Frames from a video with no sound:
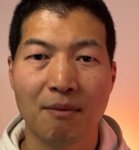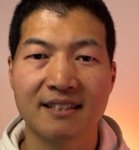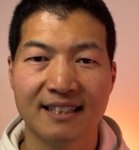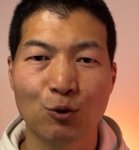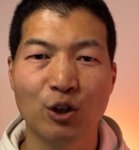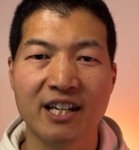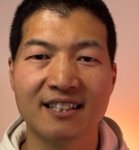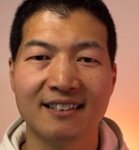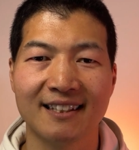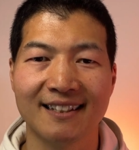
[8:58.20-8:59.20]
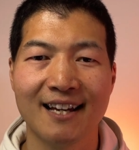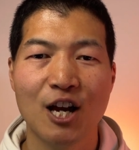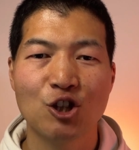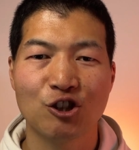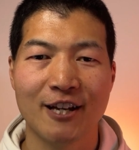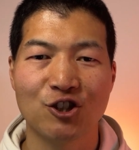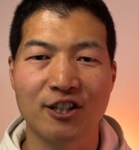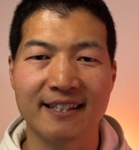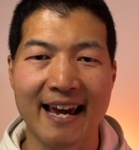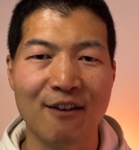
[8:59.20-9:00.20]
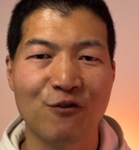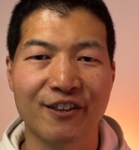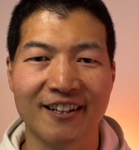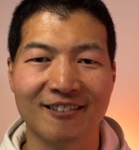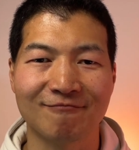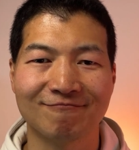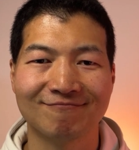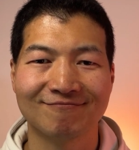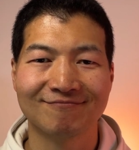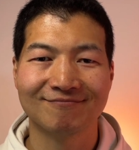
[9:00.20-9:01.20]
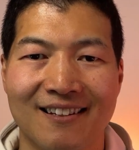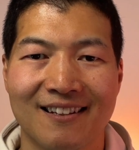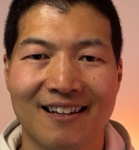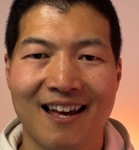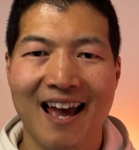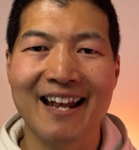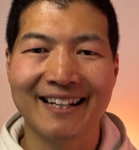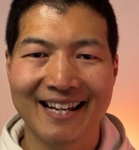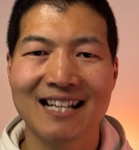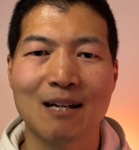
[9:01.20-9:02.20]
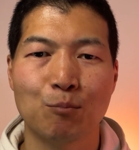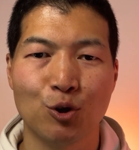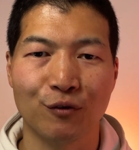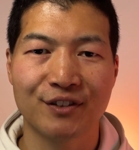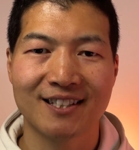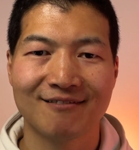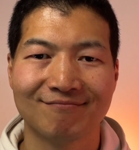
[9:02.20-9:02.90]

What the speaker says: synchronicity changes everything. And here are some proofs.